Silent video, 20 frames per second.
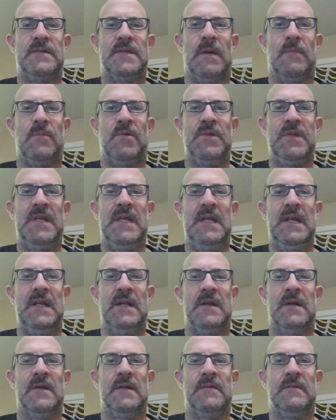doubled
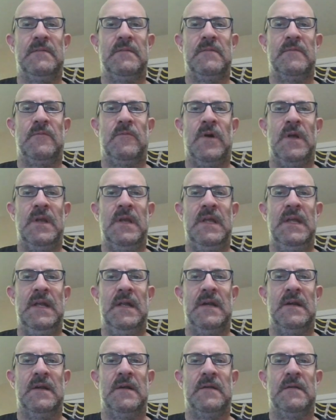here, one
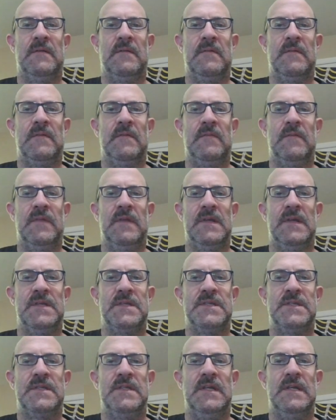here,
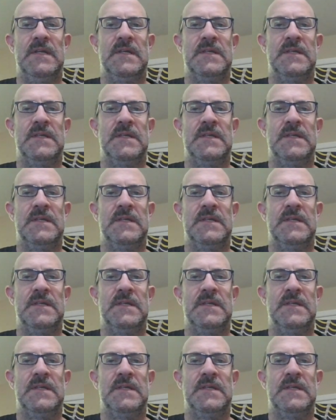this.